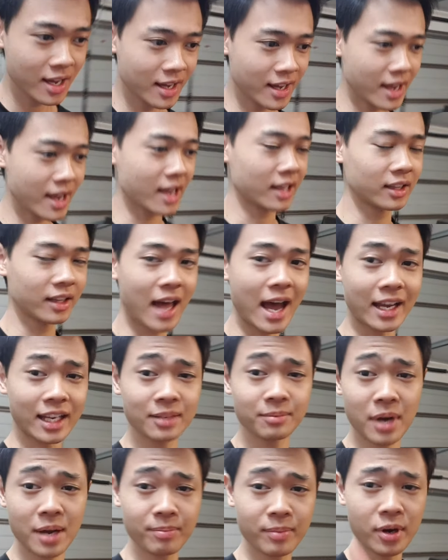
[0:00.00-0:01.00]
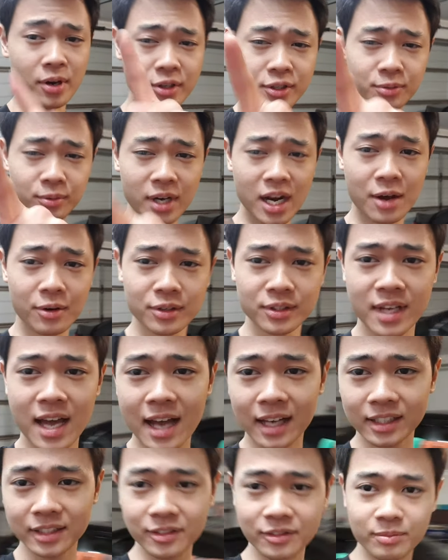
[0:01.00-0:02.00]
and liking my posts when I was
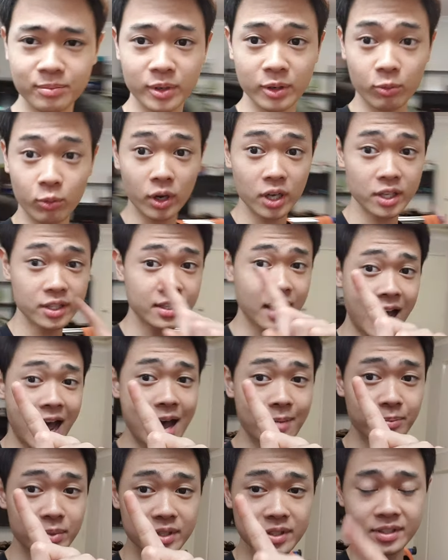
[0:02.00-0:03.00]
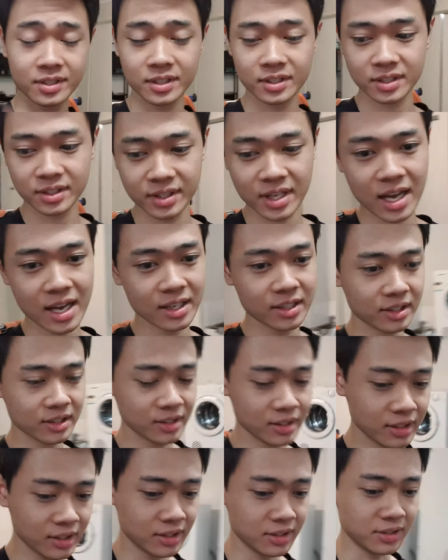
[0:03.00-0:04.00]
active. But what's happened since
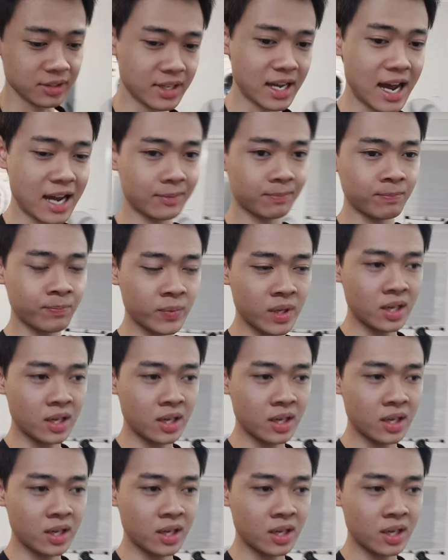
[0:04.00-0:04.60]
then is that,